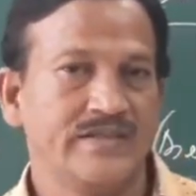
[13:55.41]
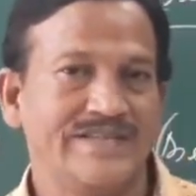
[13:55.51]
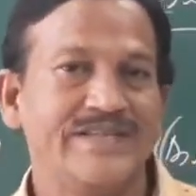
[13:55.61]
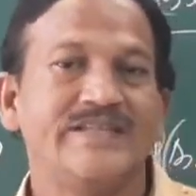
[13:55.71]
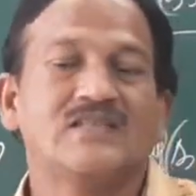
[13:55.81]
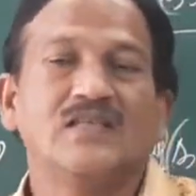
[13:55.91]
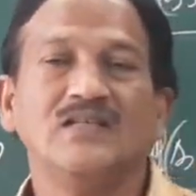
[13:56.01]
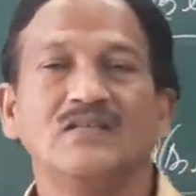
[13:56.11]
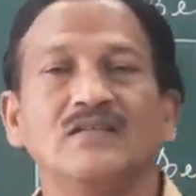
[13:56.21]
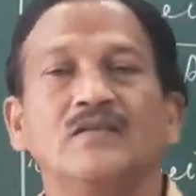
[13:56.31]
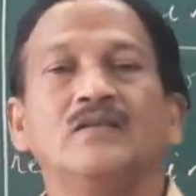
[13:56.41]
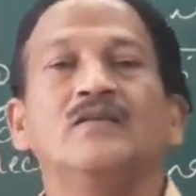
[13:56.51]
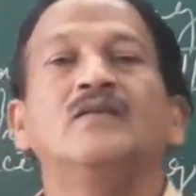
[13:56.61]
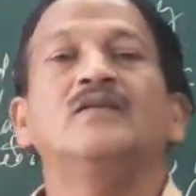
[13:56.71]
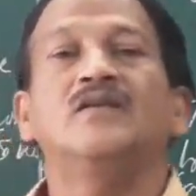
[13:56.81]
He is the
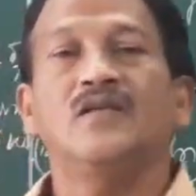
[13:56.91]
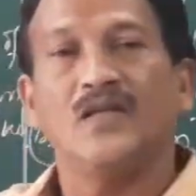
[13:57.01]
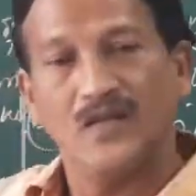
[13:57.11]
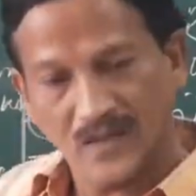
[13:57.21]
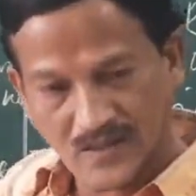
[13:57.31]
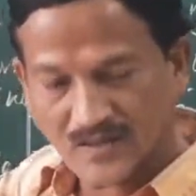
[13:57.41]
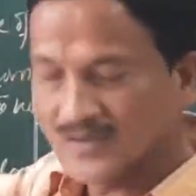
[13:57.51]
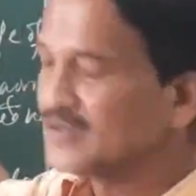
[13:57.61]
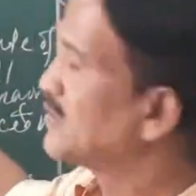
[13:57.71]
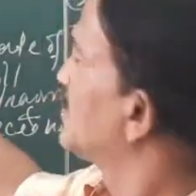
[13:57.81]
lawyer